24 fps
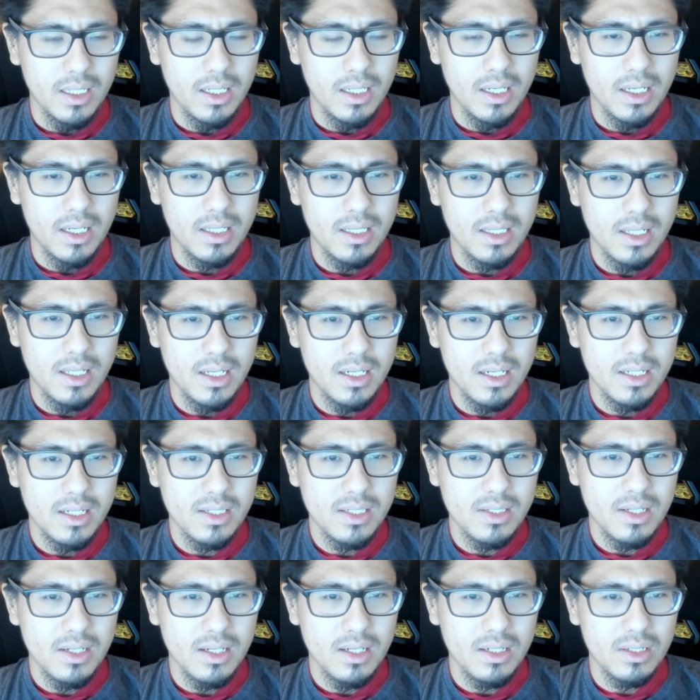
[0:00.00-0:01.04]
And then I
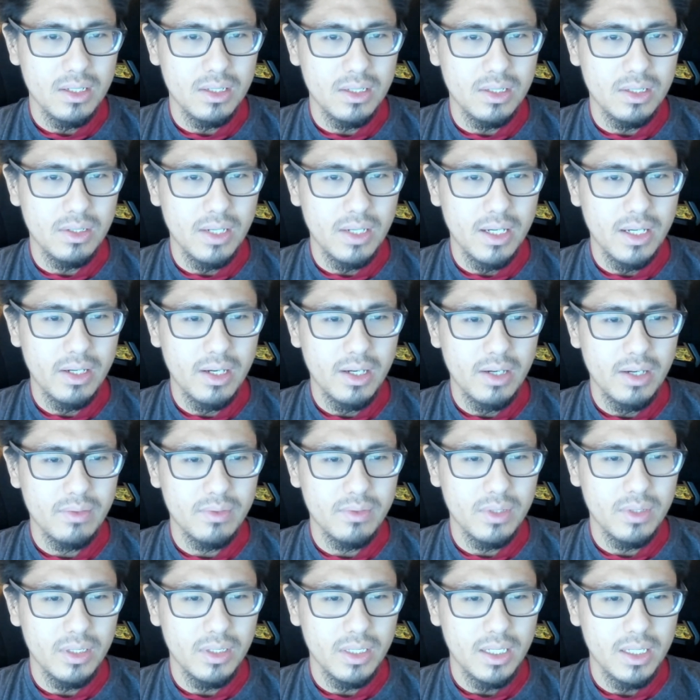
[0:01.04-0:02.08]
said, you know, I, I
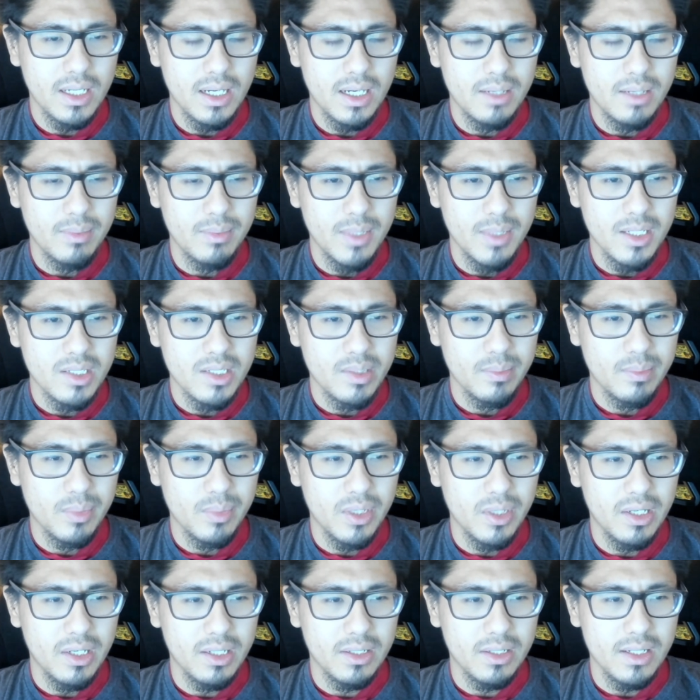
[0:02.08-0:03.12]
really gotta make some
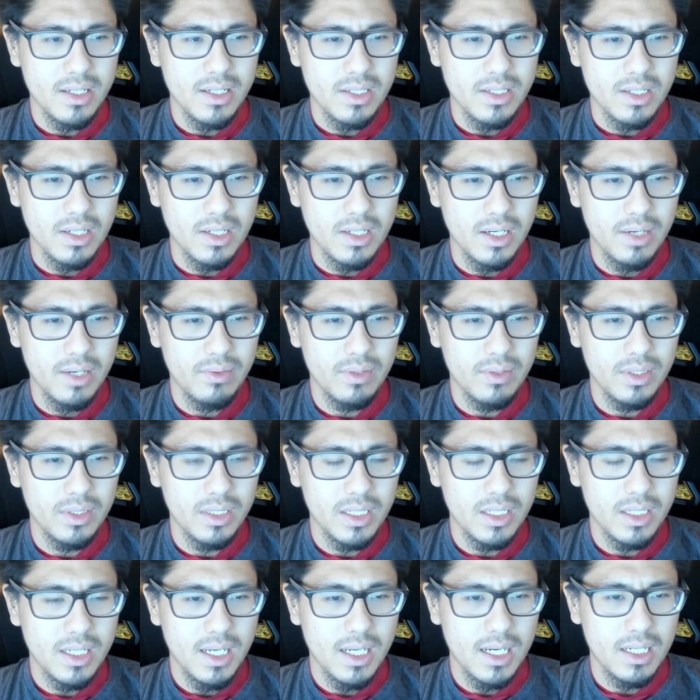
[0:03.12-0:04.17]
progress here. I
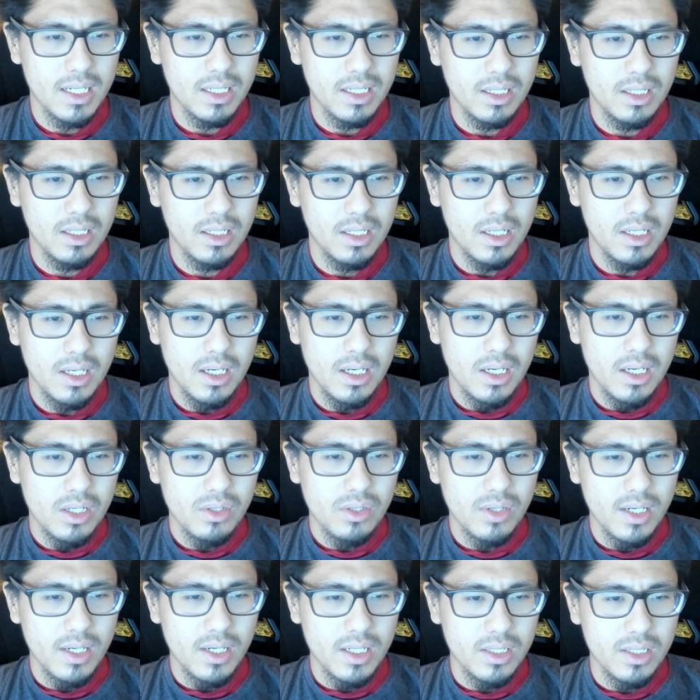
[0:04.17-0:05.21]
really gotta
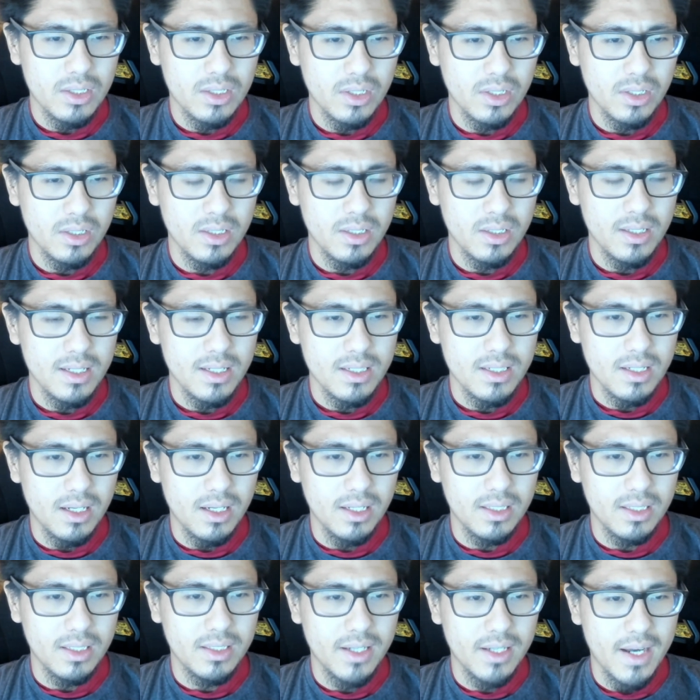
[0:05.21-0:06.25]
try to turn this on
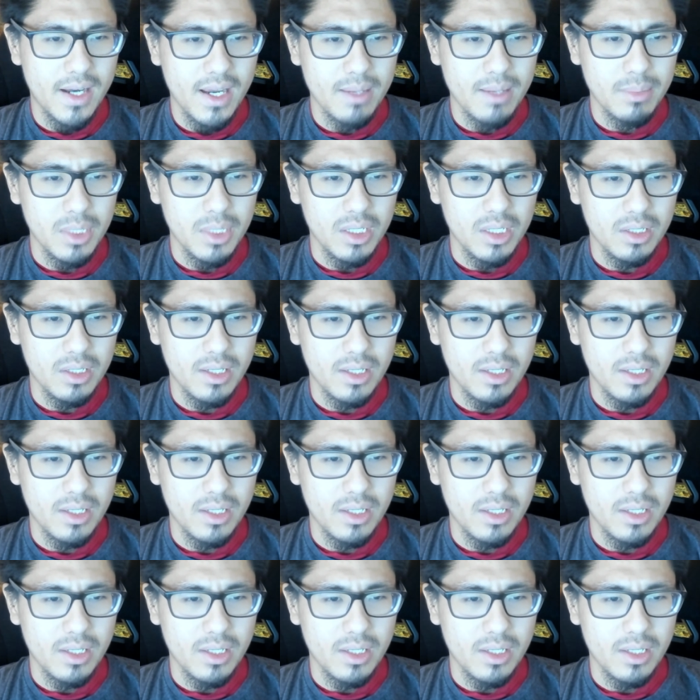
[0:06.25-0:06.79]
a dime here.